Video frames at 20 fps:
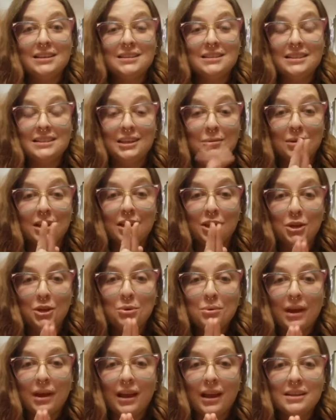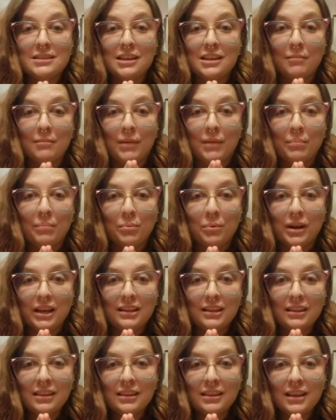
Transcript: to see what you guys come up with.